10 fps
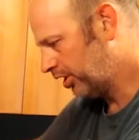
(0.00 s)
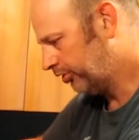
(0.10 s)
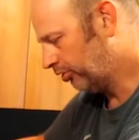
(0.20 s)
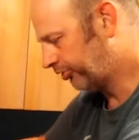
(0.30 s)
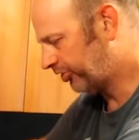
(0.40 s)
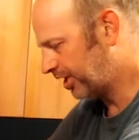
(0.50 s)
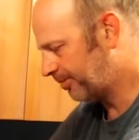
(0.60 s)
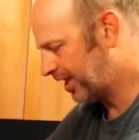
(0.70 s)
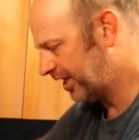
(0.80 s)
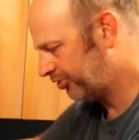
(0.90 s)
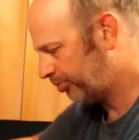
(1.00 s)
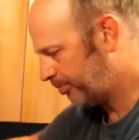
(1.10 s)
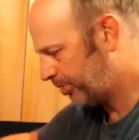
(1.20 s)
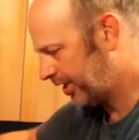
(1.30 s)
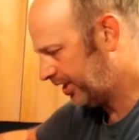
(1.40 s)
North State in the hands,
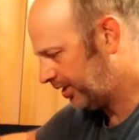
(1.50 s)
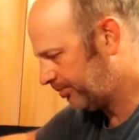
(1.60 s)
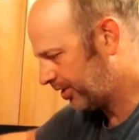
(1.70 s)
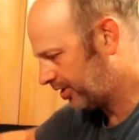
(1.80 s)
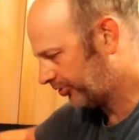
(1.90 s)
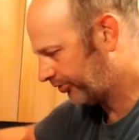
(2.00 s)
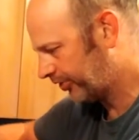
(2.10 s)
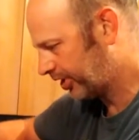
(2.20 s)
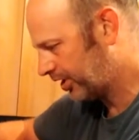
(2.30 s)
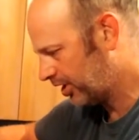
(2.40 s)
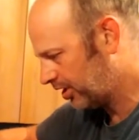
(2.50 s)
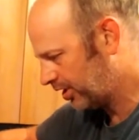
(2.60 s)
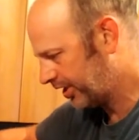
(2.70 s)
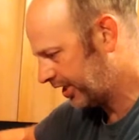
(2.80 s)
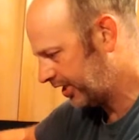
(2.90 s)
been painting parts of a car
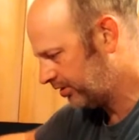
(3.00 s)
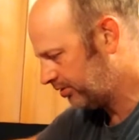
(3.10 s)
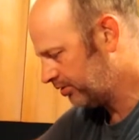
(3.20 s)
again.